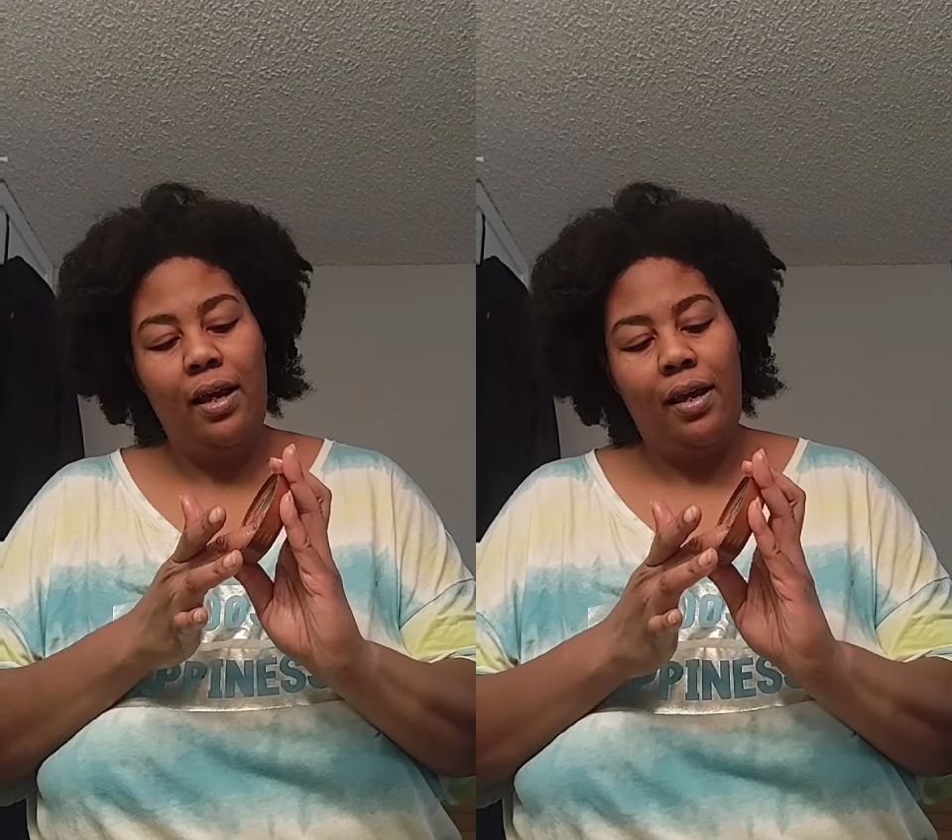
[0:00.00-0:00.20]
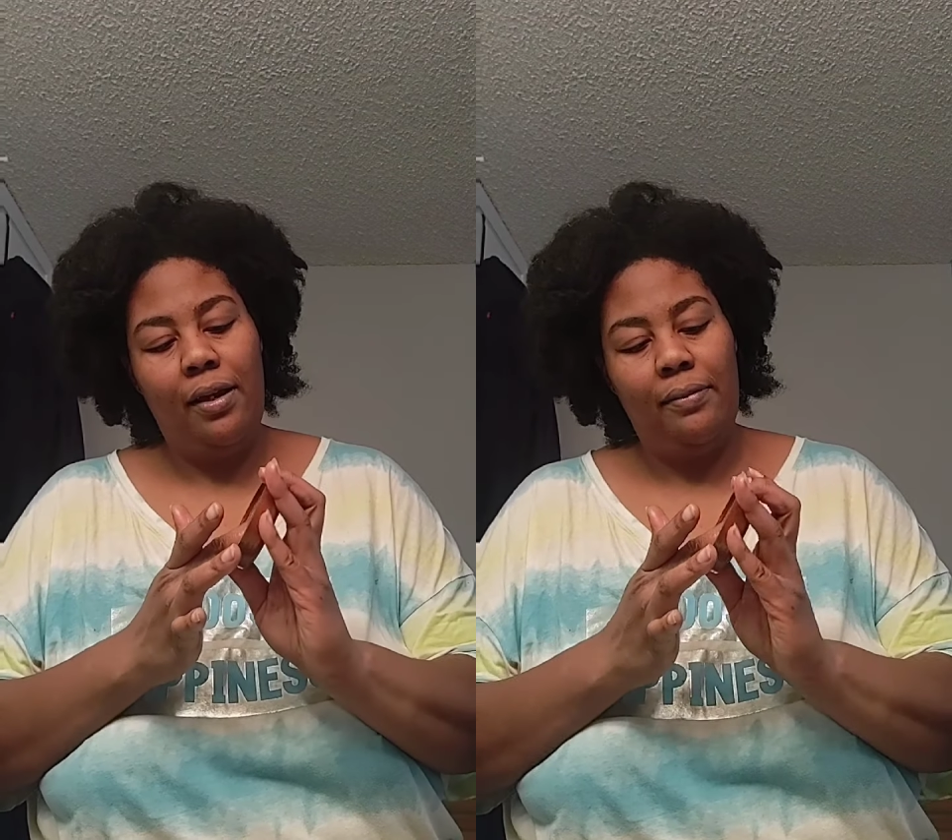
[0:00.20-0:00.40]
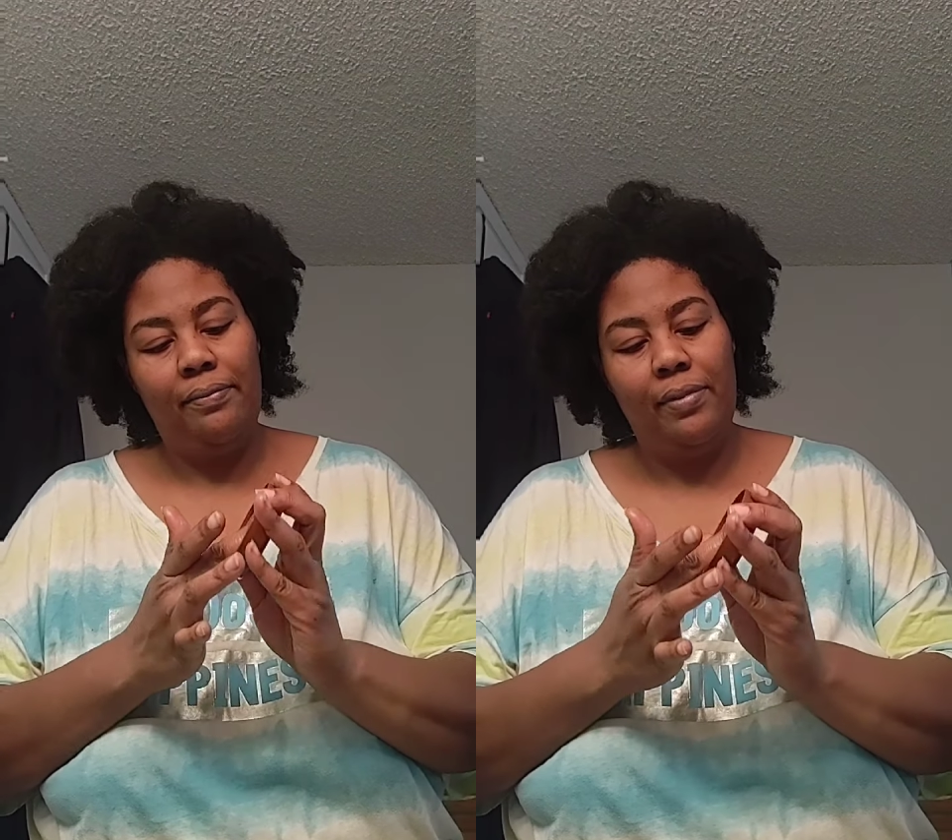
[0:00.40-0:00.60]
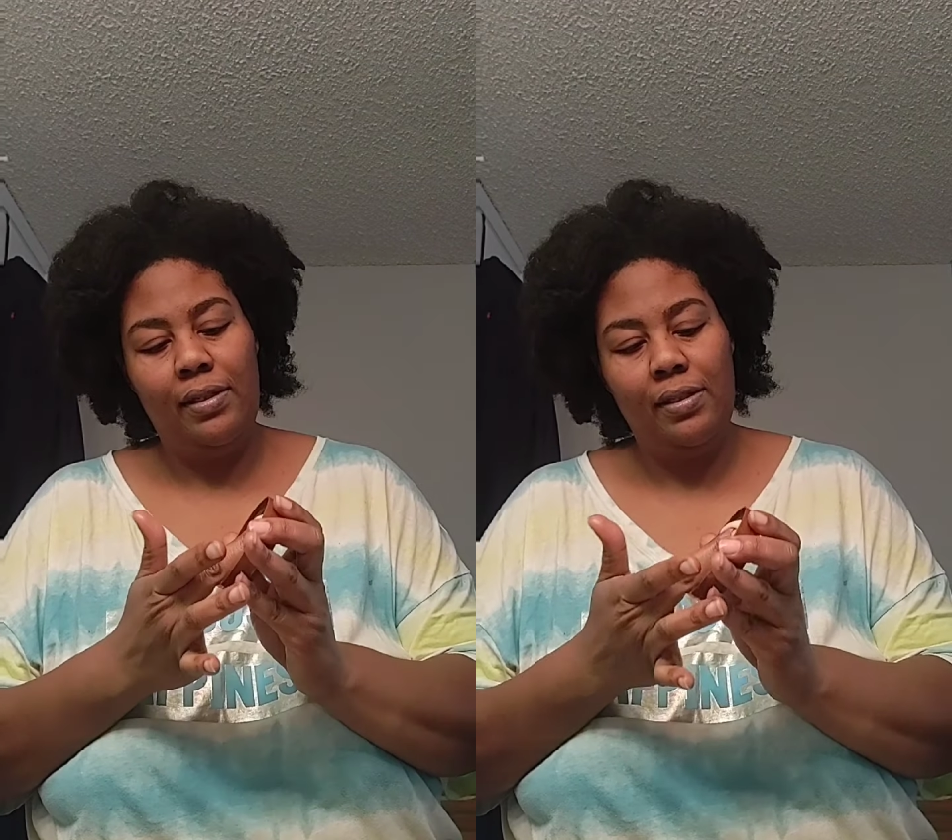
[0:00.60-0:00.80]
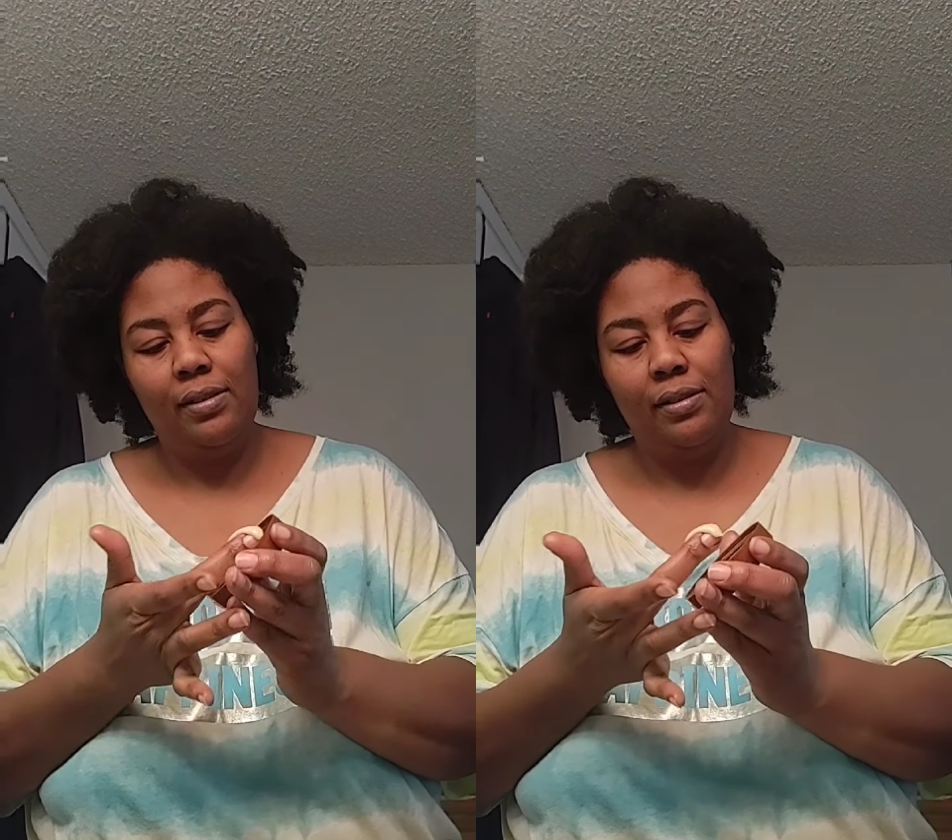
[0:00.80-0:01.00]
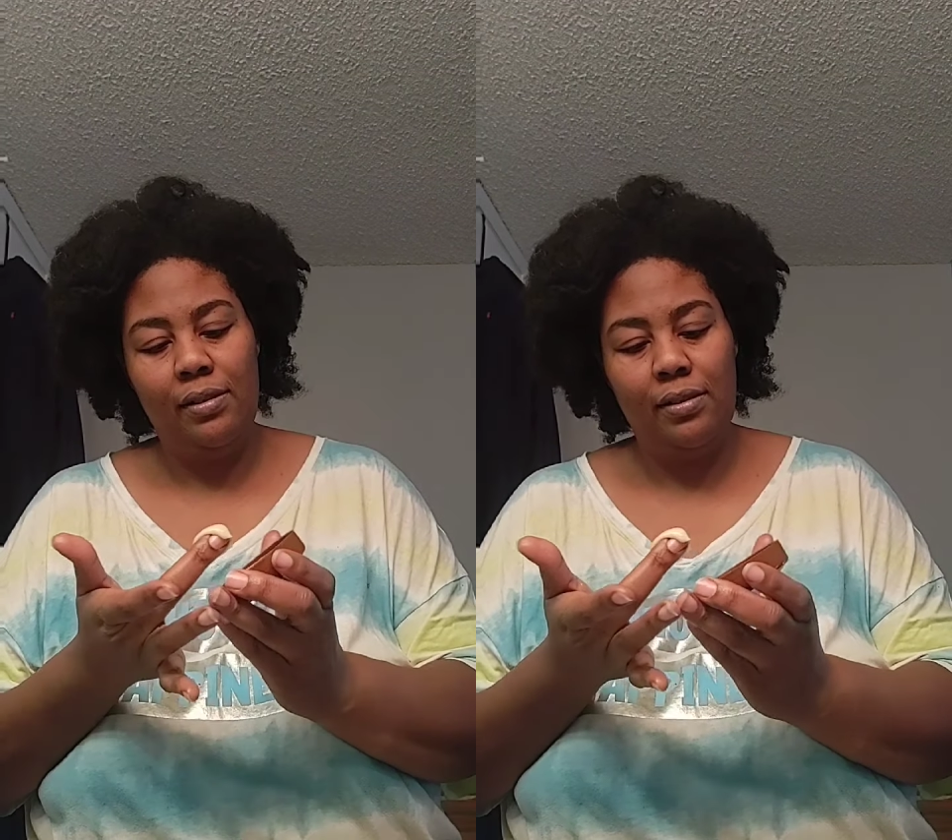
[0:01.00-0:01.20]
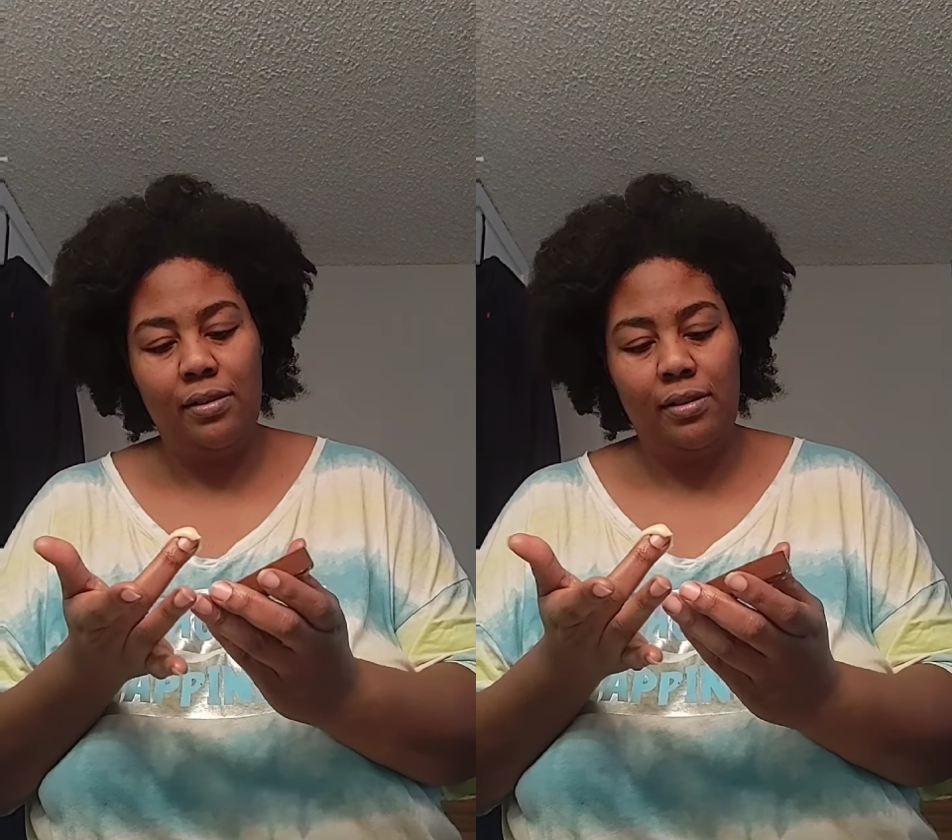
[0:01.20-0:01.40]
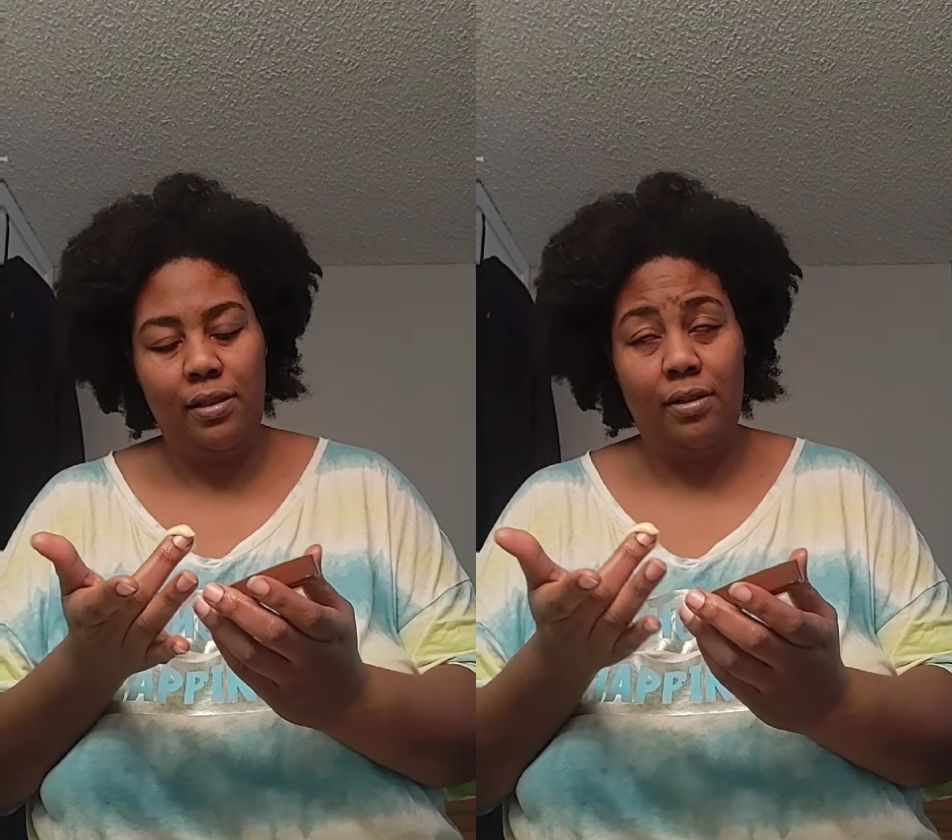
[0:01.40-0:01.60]
Um,
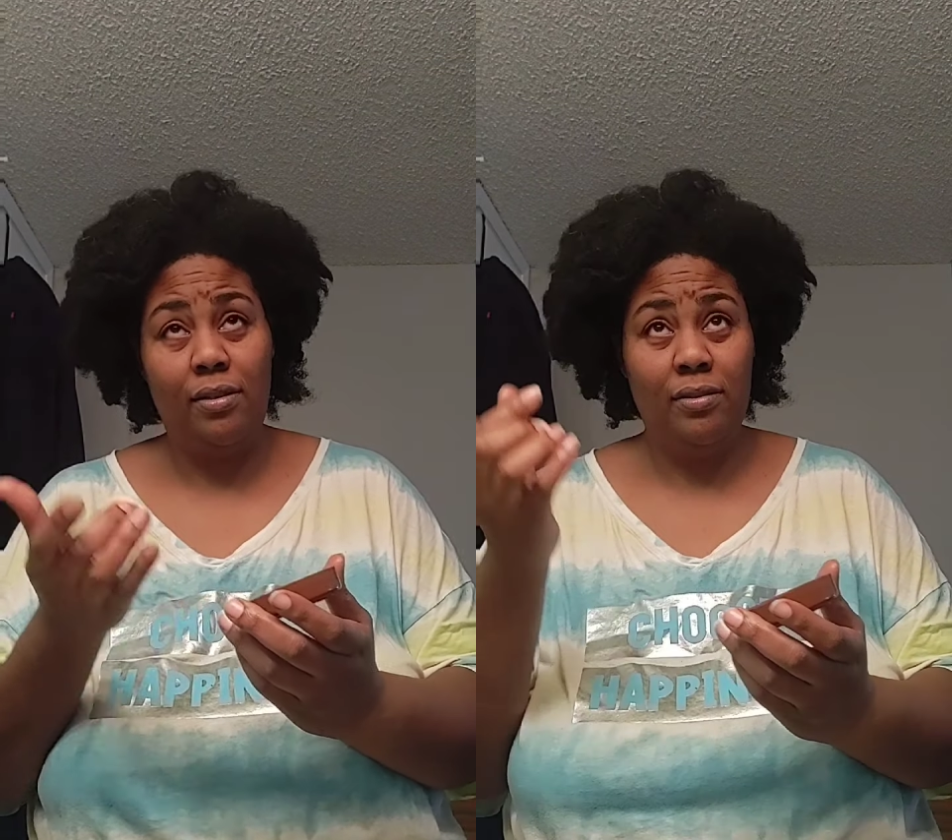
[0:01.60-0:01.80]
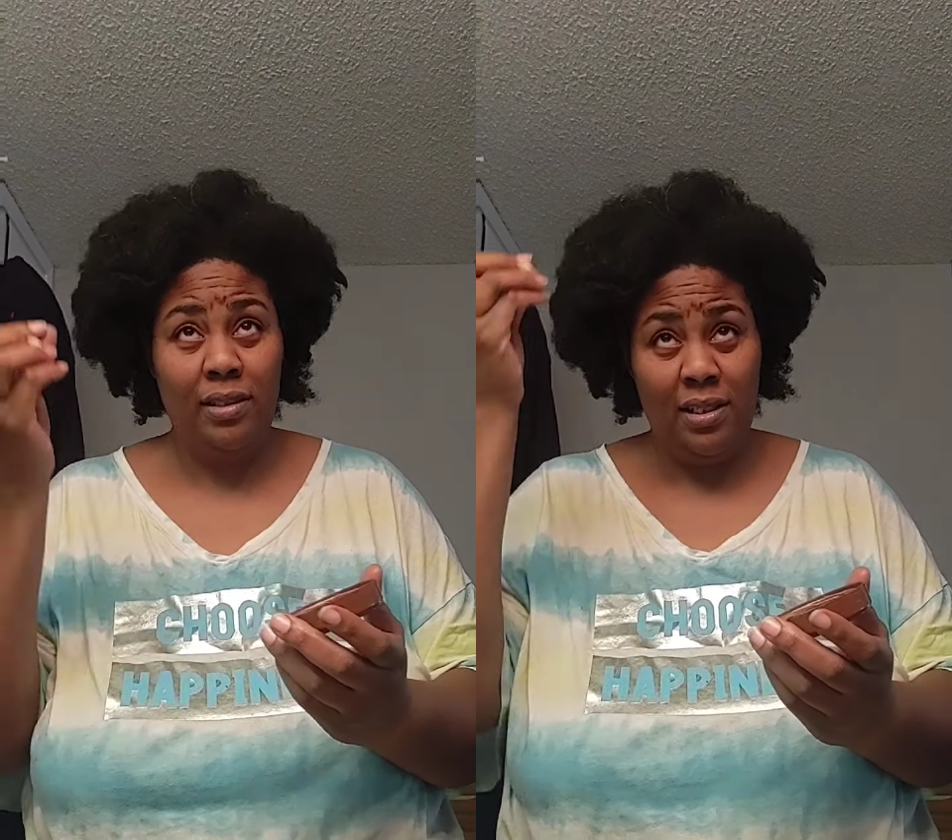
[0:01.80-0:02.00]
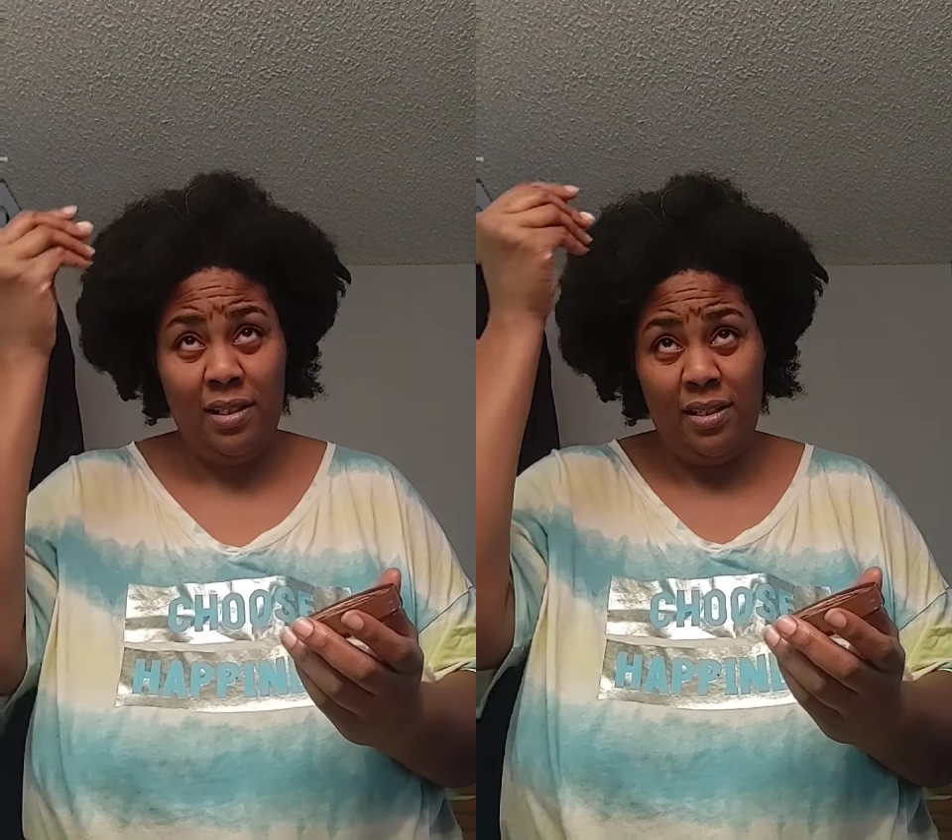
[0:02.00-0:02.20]
so,